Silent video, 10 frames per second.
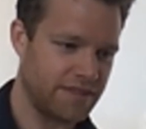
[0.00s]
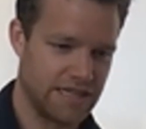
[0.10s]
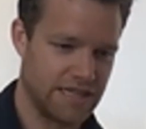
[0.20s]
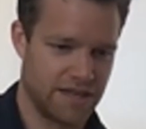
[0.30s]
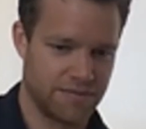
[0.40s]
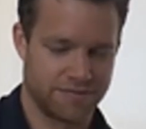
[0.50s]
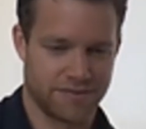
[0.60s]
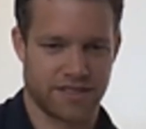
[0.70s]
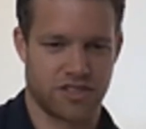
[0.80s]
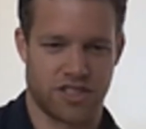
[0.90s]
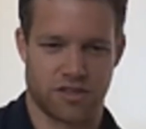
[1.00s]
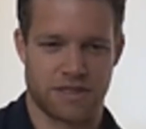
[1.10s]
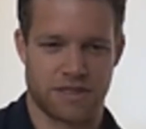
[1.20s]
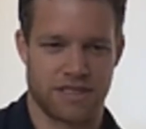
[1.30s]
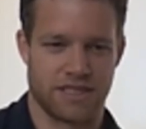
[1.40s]
um, like a
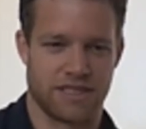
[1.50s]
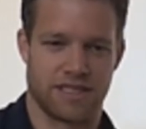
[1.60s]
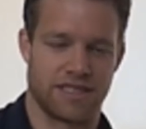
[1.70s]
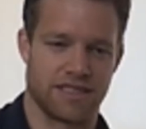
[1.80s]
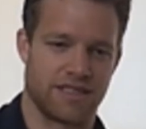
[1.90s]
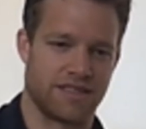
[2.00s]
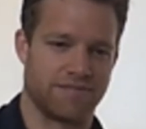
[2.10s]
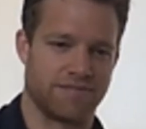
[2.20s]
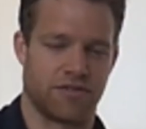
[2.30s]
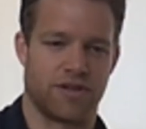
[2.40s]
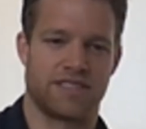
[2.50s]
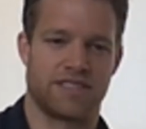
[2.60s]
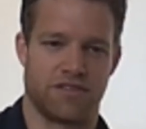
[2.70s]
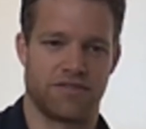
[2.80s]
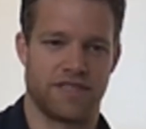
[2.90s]
gRPC and a, a REST
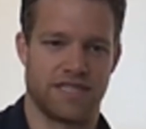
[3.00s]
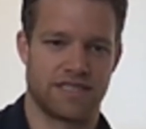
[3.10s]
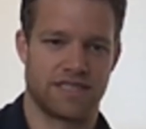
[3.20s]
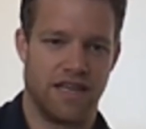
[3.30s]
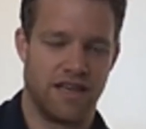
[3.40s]
interface.